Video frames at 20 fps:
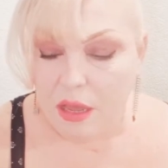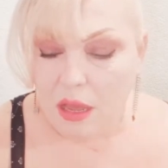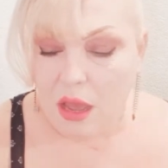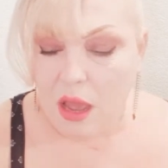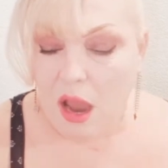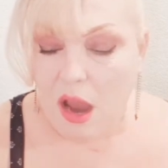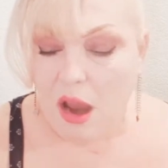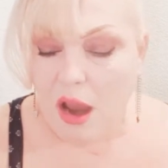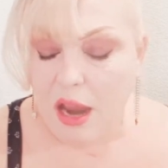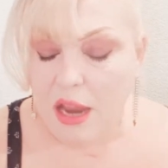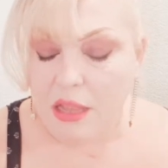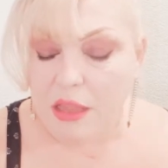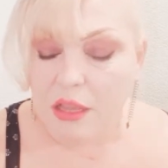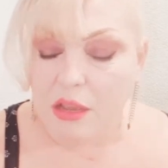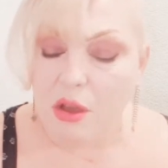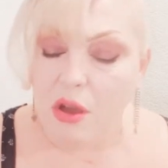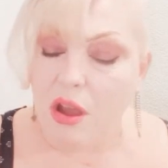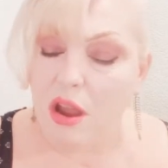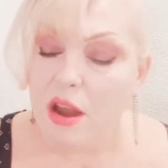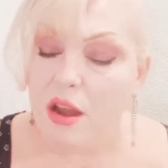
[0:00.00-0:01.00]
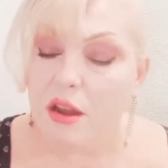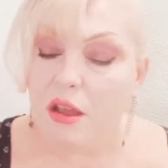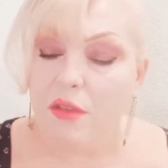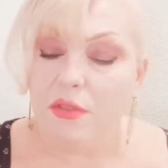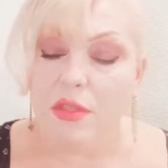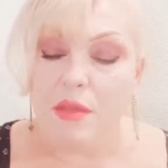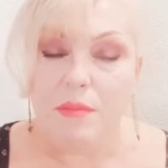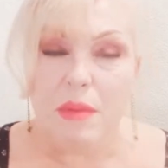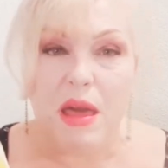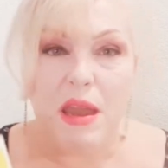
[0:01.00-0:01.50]
All right, the card on
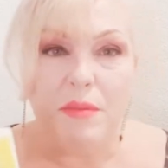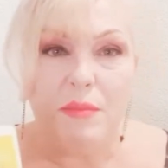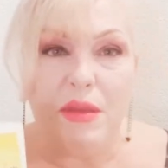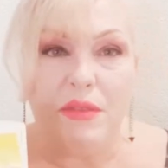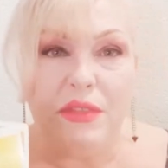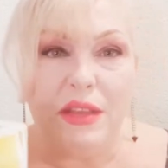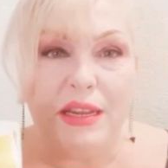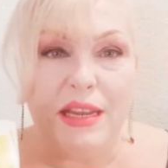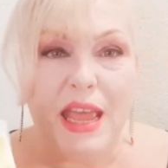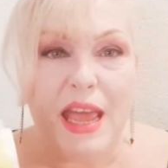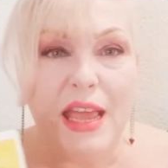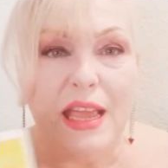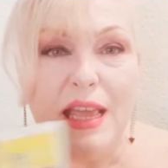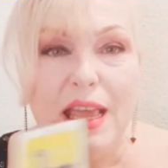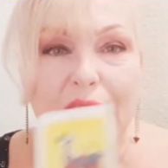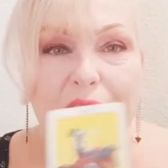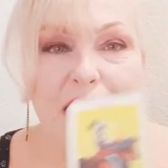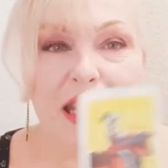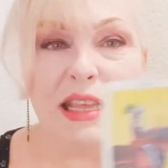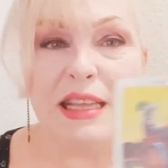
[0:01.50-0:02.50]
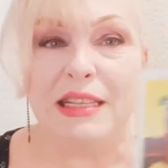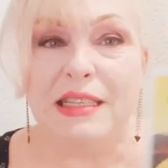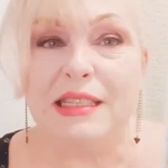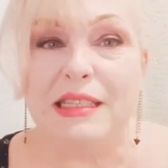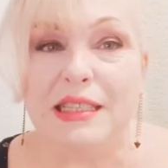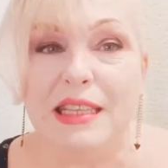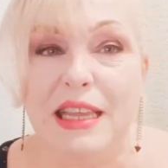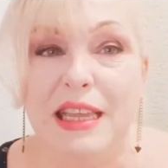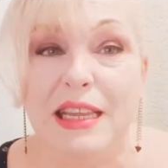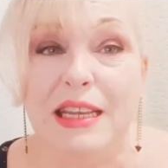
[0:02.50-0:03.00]
the bottom of the deck is
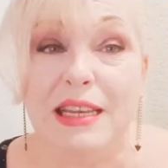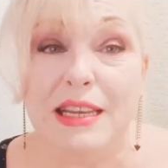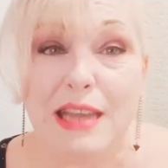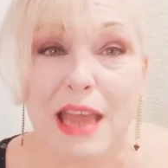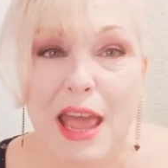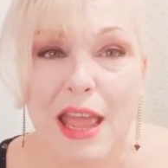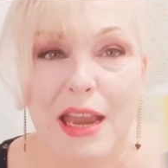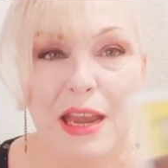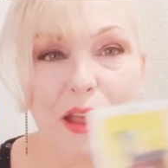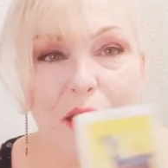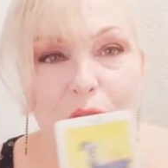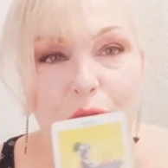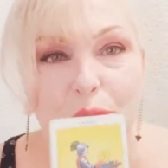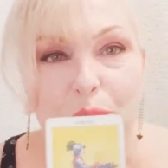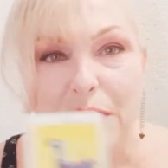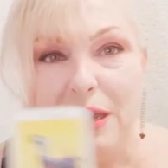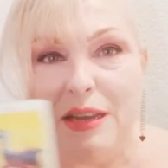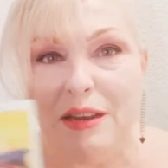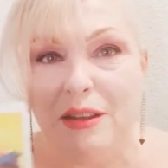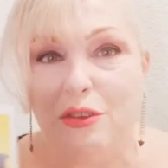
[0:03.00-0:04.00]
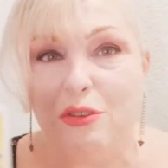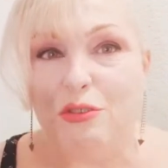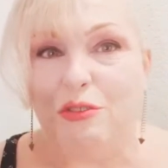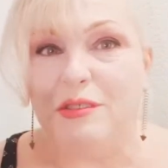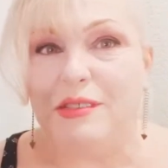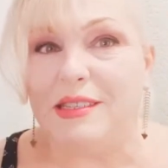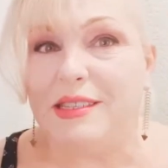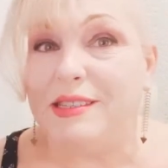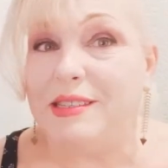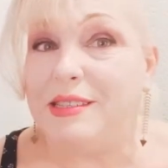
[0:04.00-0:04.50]
the Knight of
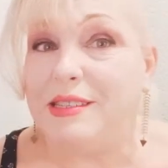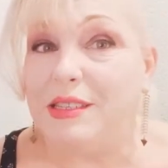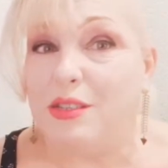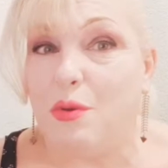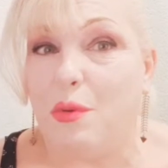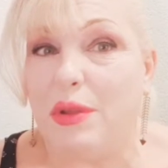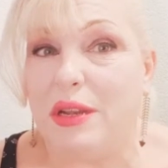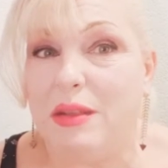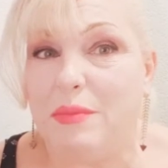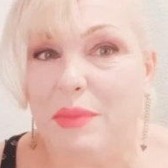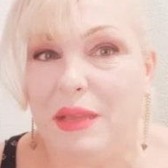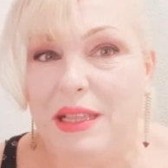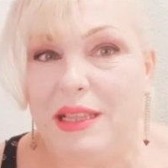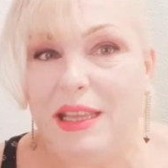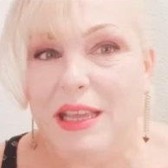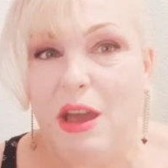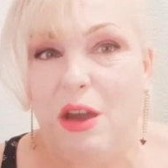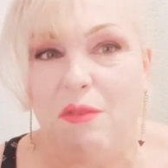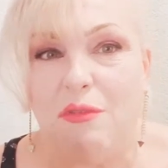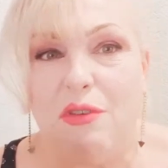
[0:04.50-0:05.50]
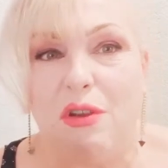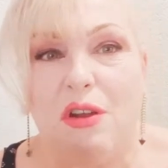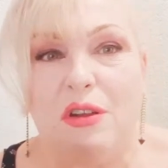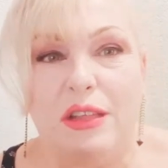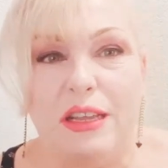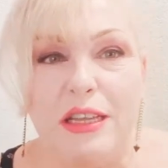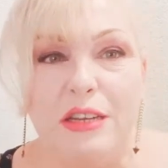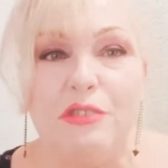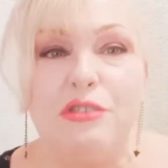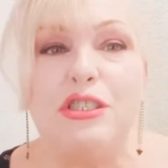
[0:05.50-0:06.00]
Pentacles. This is going to be the overall
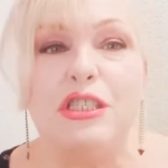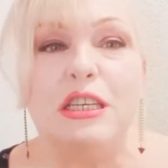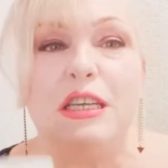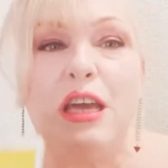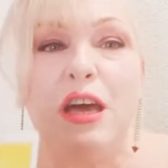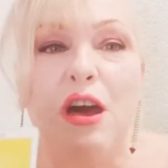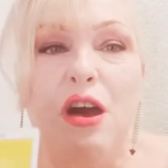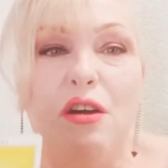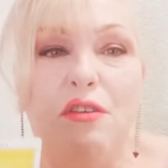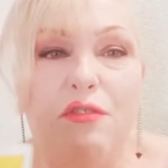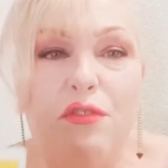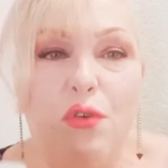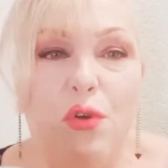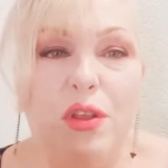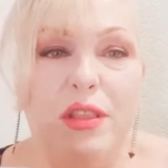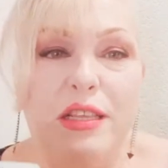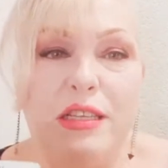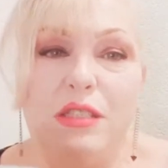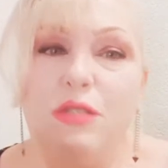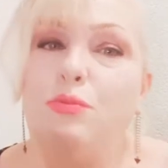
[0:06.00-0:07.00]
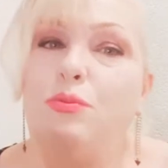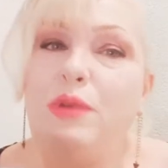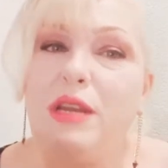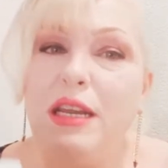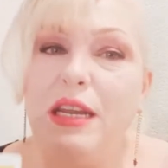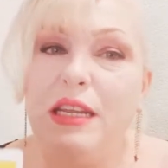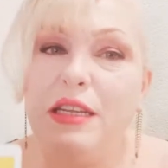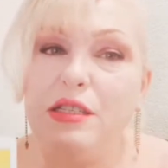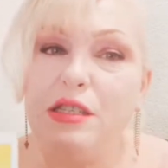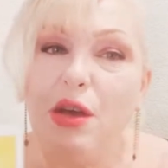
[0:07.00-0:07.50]
energy for this
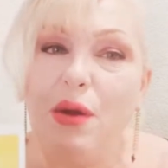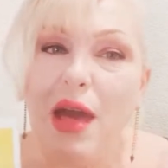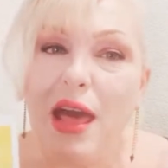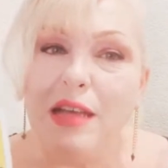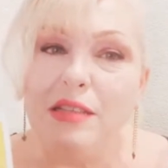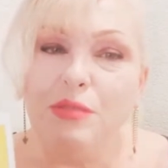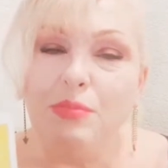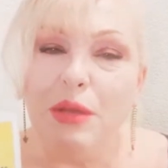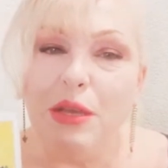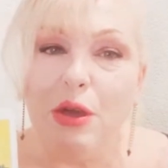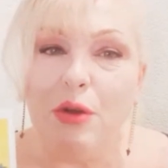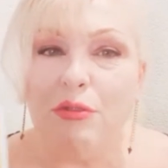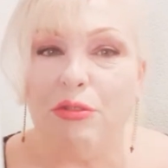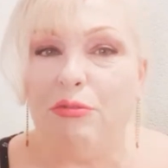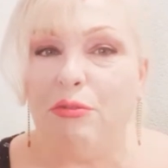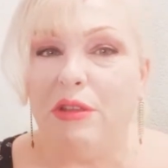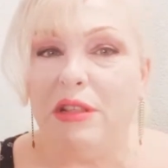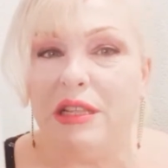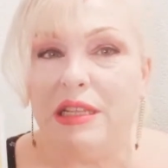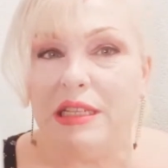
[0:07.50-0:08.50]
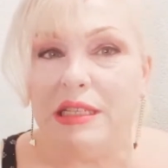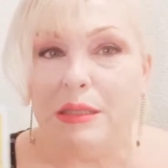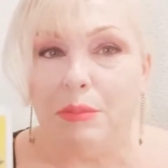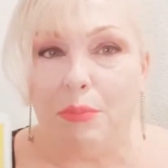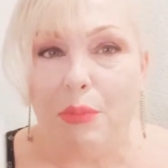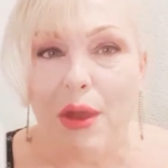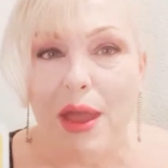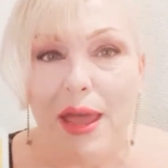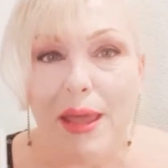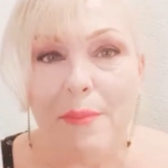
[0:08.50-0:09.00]
reading. So as we go through the
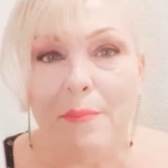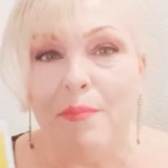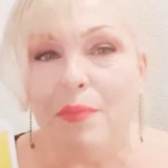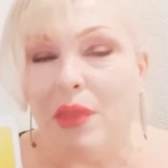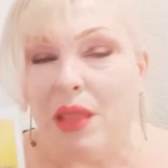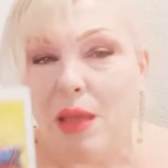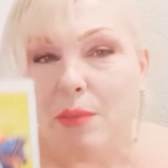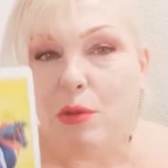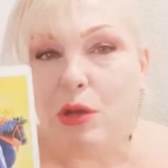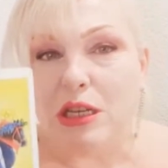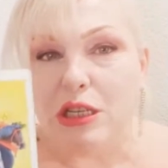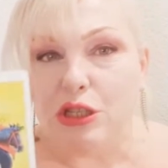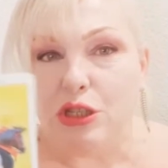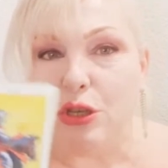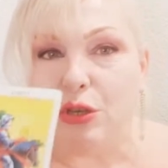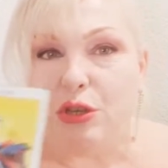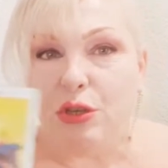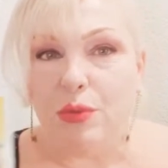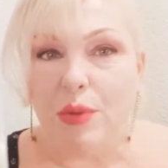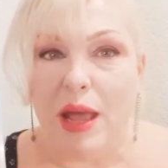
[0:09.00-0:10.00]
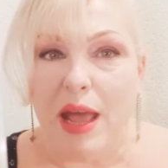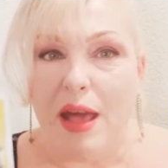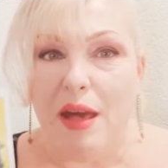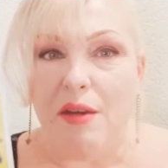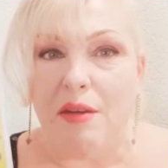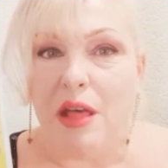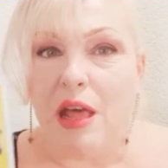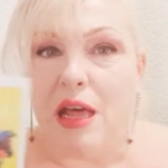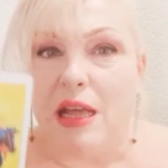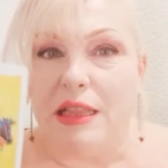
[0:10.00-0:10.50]
spread, I'm going to show you
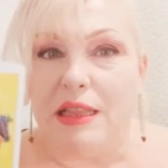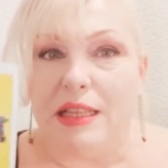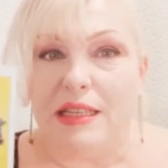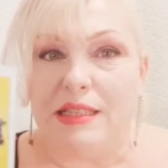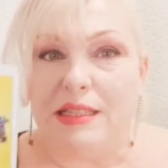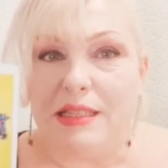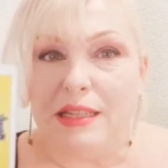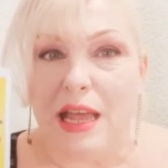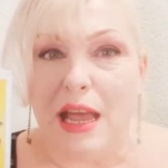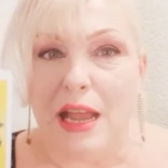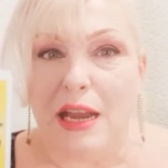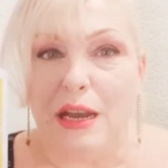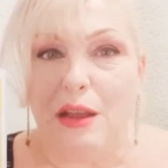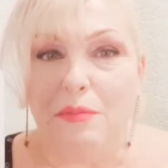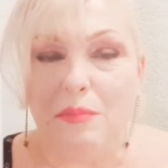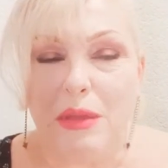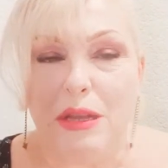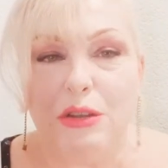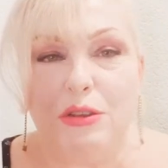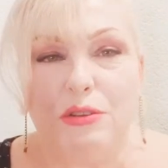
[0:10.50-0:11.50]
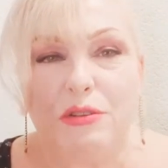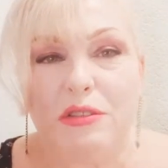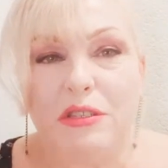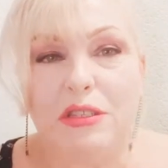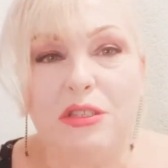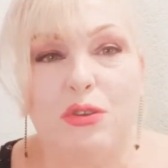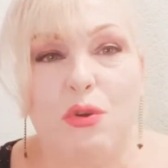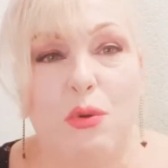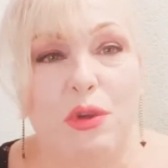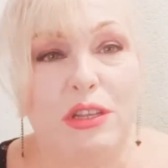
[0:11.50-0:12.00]
how this Knight of Pentacles
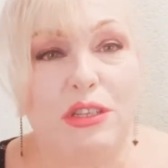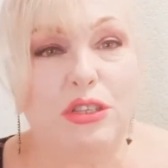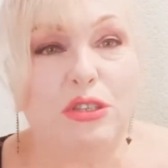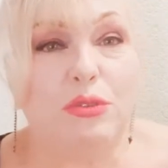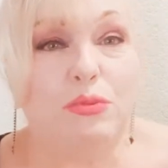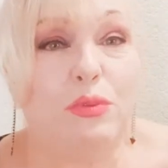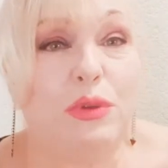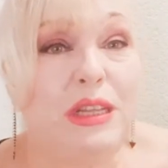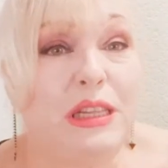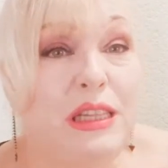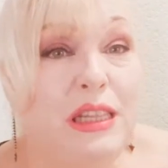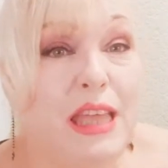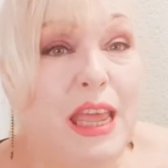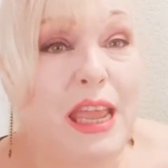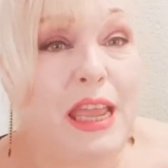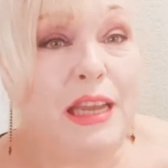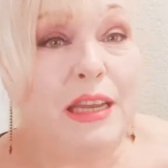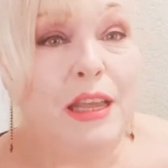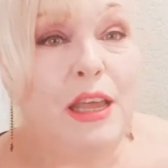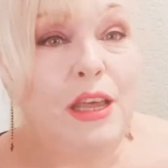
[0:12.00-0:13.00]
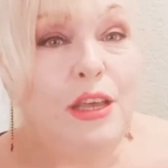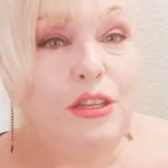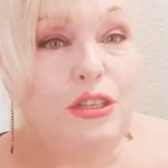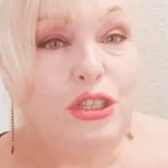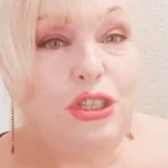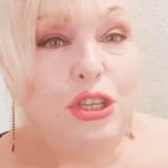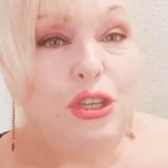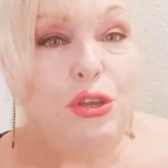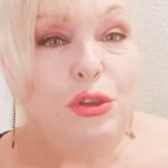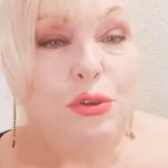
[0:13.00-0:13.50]
is going to relate
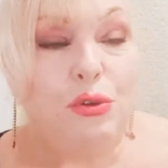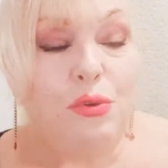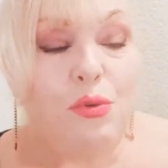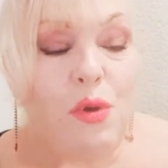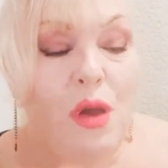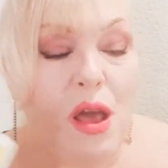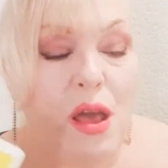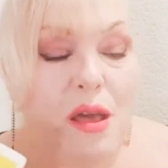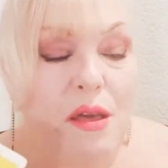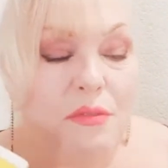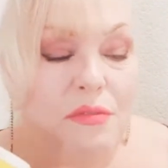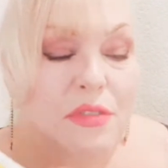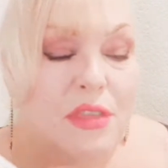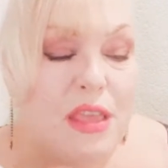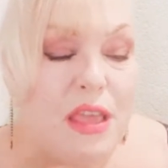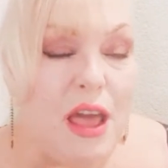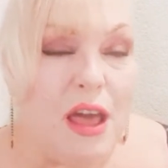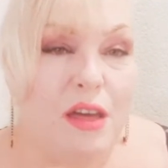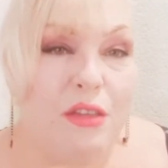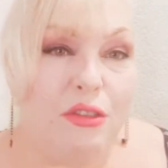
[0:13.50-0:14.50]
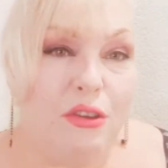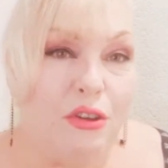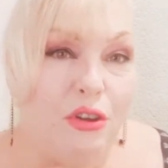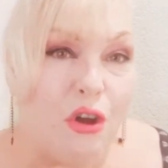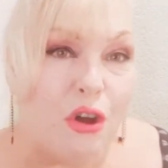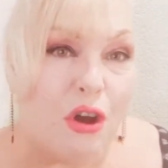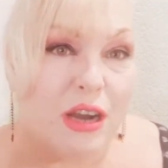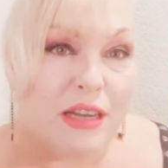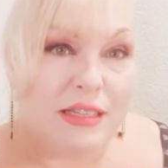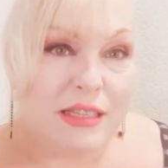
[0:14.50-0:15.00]
to the other
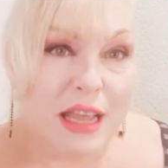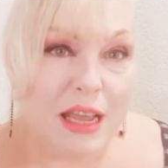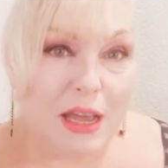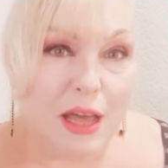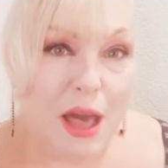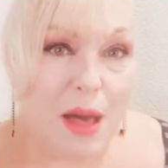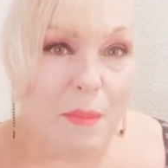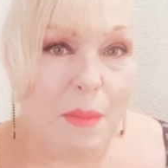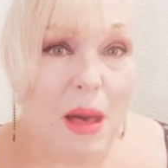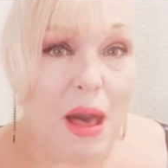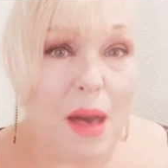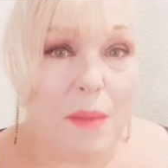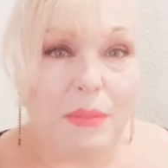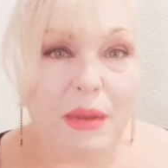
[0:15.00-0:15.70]
cards that come up.